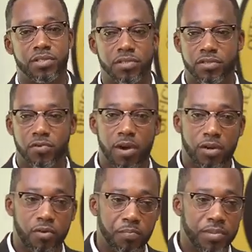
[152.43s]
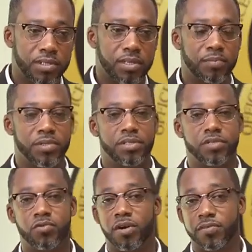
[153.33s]
who are competent,
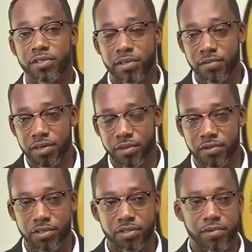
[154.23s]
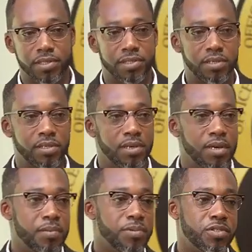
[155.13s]
persons who have served in their constituency,
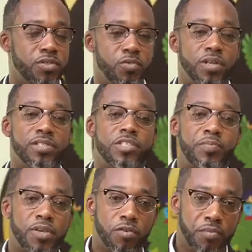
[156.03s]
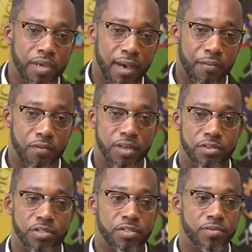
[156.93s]
persons who can speak on behalf of their
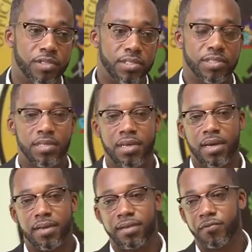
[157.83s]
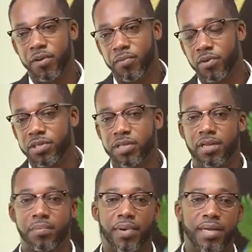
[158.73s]
constituencies, and the different
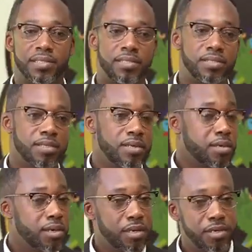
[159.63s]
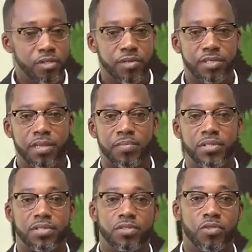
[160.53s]
political parties, other interested
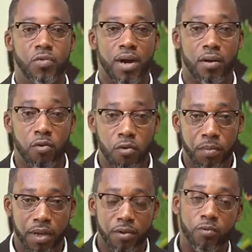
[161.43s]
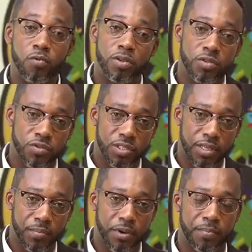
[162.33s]
persons who are home and who want to
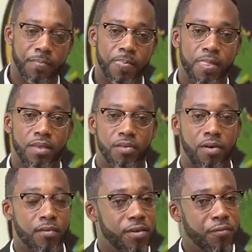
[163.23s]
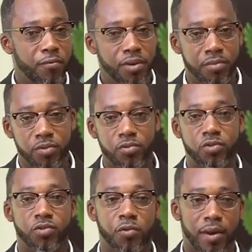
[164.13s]
step up. You have the freedom to do
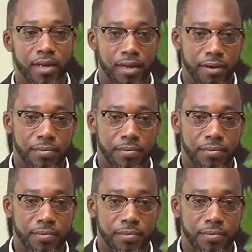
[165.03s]
so right now.